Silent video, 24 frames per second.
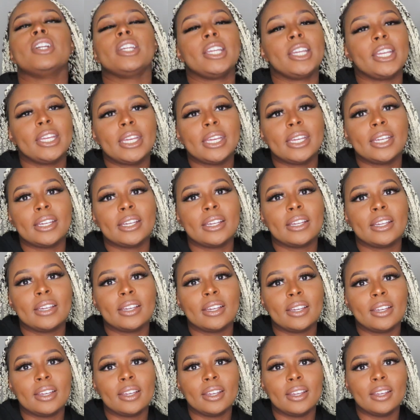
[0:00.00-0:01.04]
again.
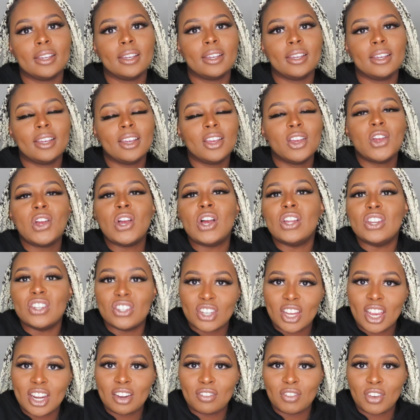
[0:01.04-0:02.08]

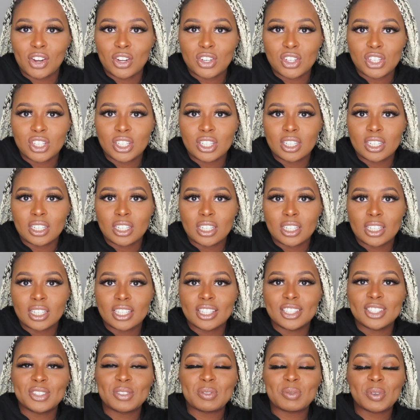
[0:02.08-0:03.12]
Jane the Virgin.
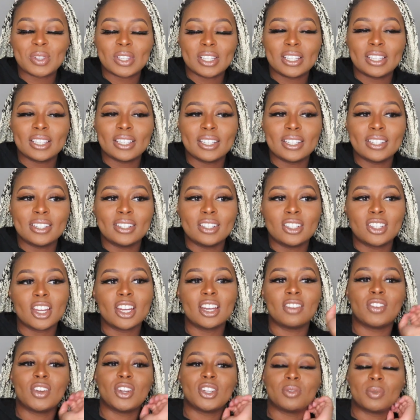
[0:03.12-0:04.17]
It's really good. Jane
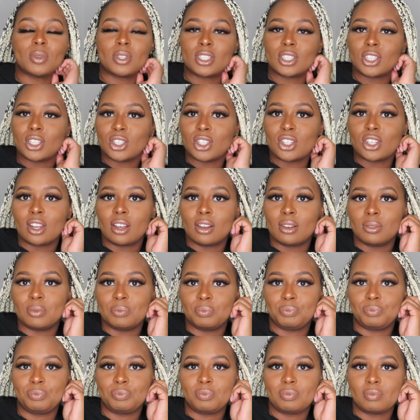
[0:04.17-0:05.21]
the Virgin was a good show.
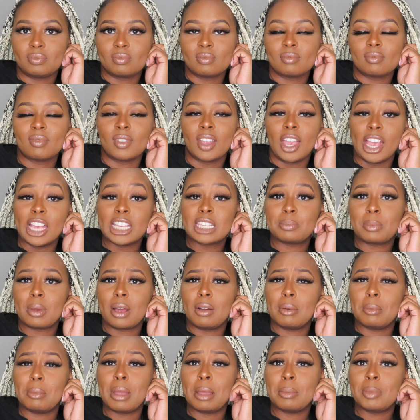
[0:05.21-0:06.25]
It's
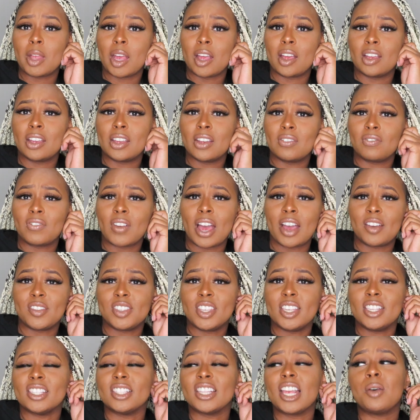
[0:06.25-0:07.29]
about maybe like a good five
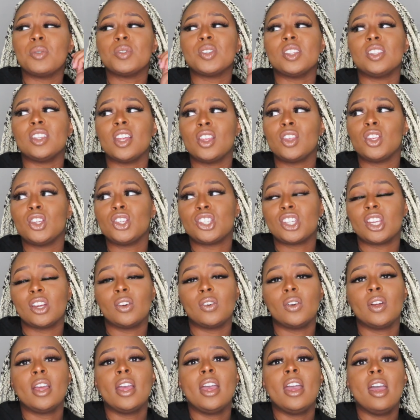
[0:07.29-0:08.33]
seasons. That was another
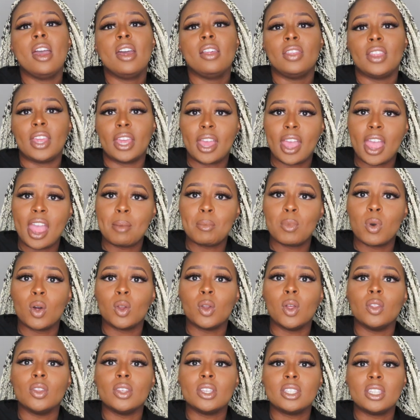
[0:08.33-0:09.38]
show that came on
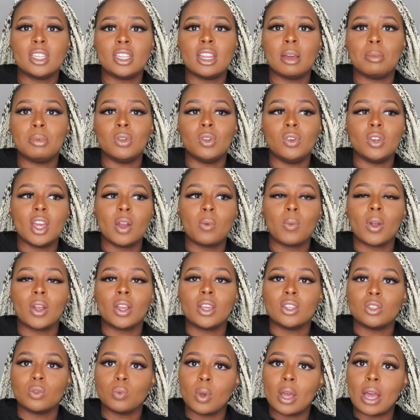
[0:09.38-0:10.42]
on the C W network
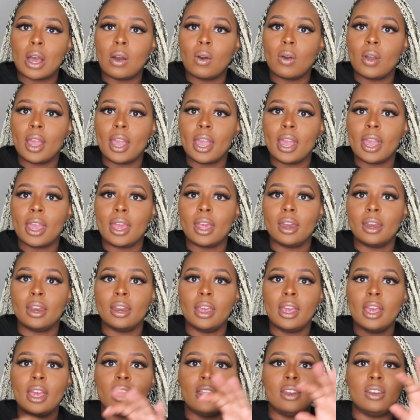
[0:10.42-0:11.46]
as well. And
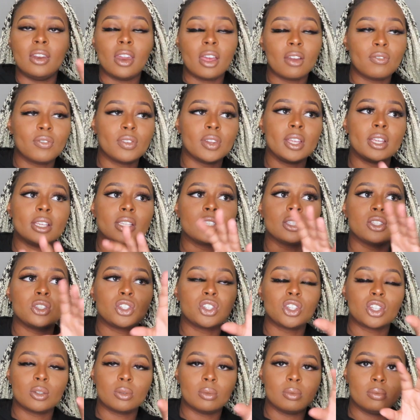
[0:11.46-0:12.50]

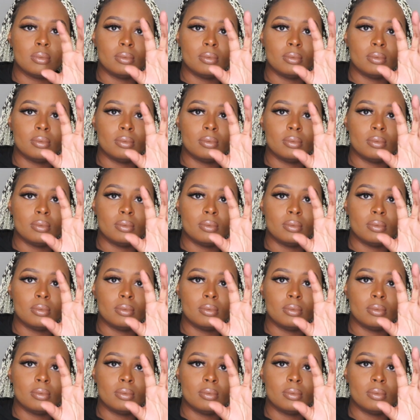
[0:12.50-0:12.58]
Netflix,